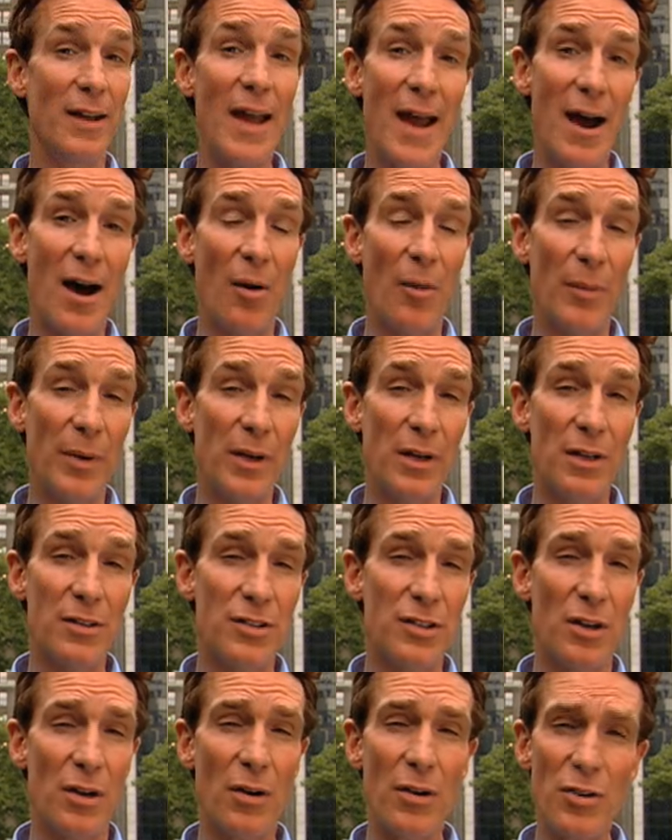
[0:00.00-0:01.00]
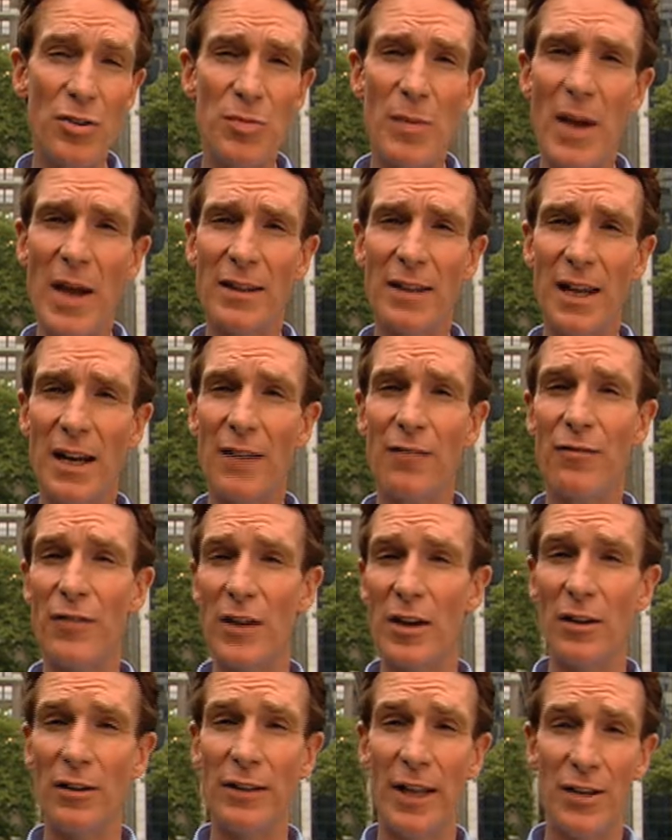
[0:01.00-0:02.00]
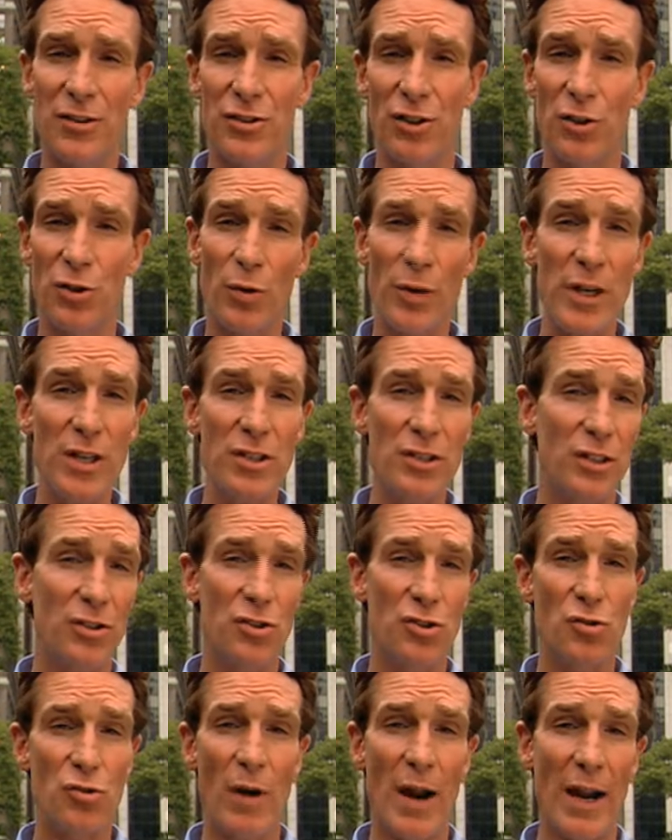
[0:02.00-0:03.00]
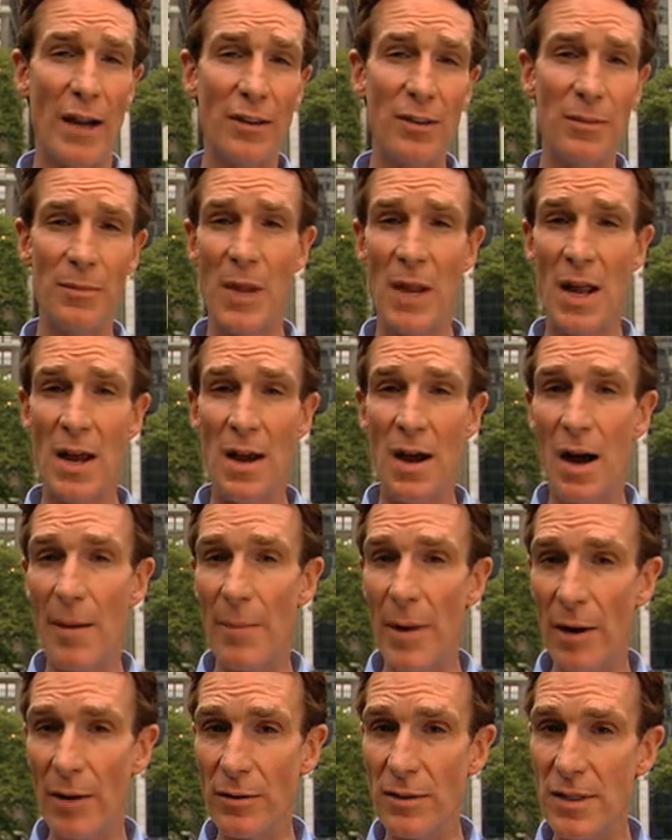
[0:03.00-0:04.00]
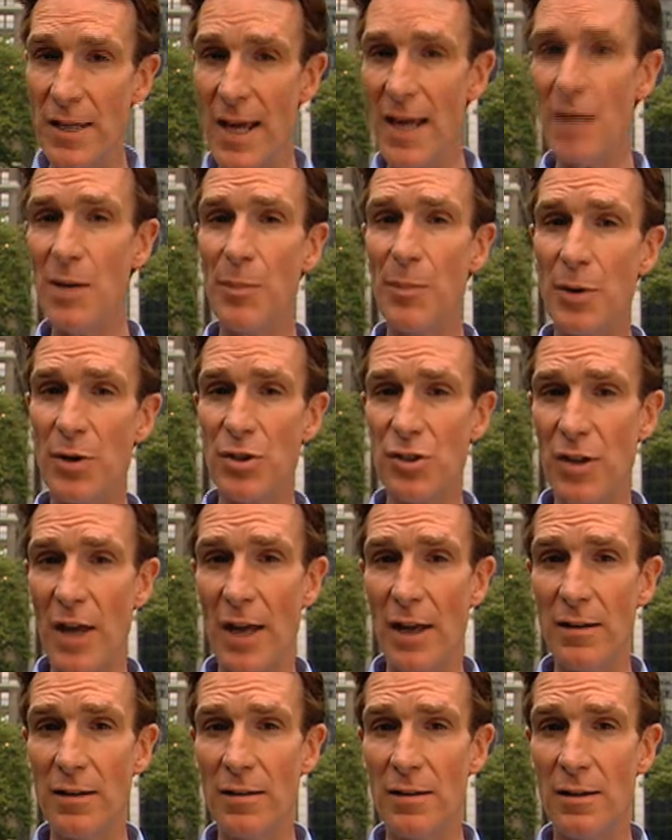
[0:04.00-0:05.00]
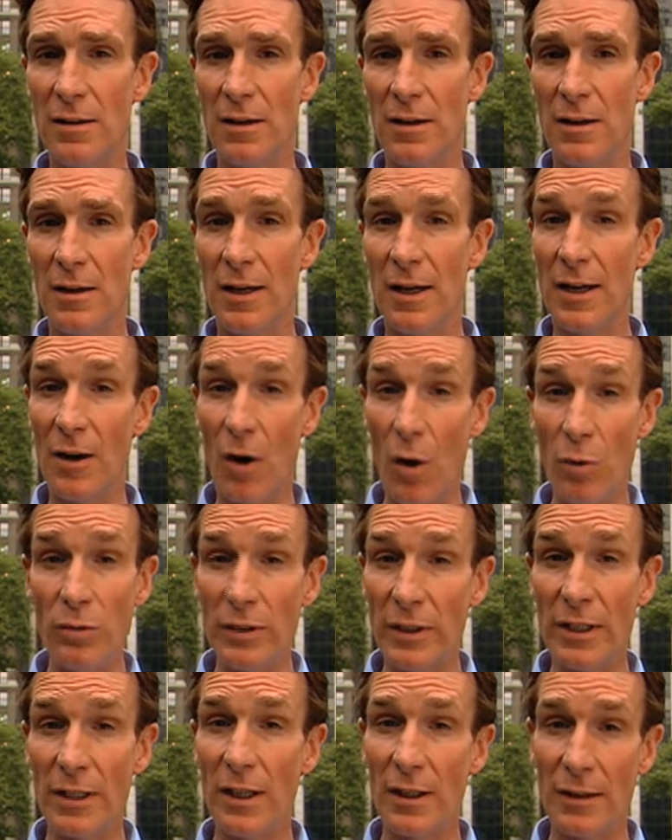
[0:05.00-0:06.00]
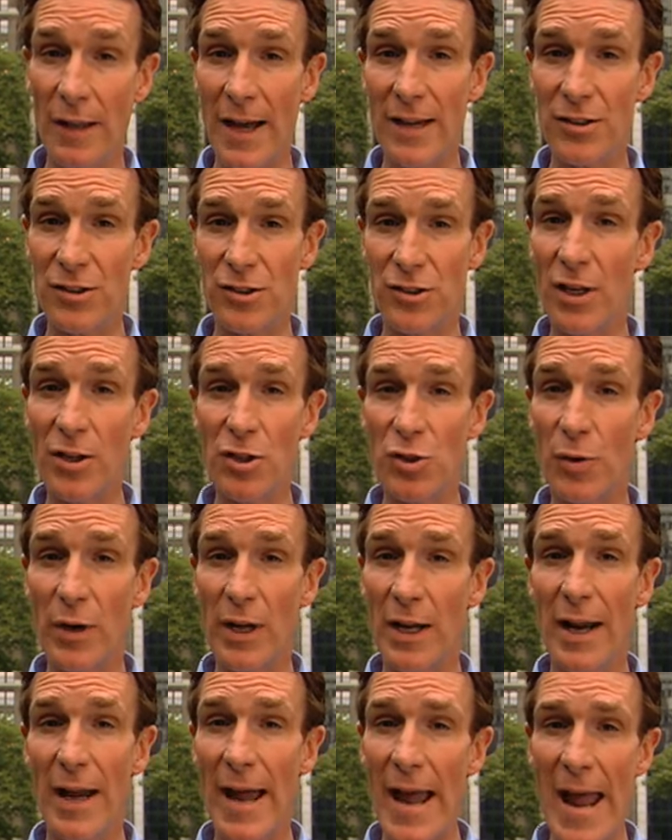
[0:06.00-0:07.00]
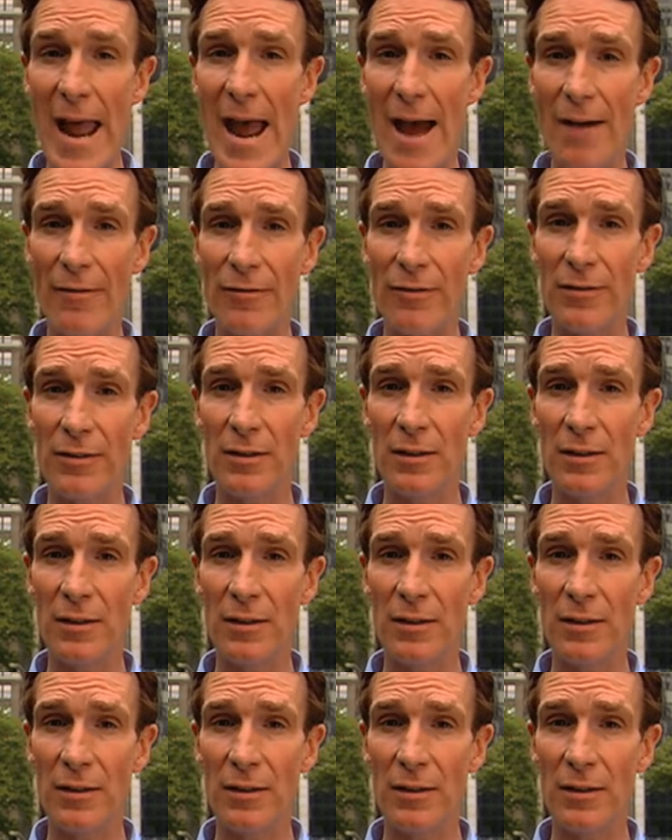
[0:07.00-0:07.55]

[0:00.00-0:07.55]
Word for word: now because the Earth's magnetic field has decreased in strength about 10% in only the last century and a half.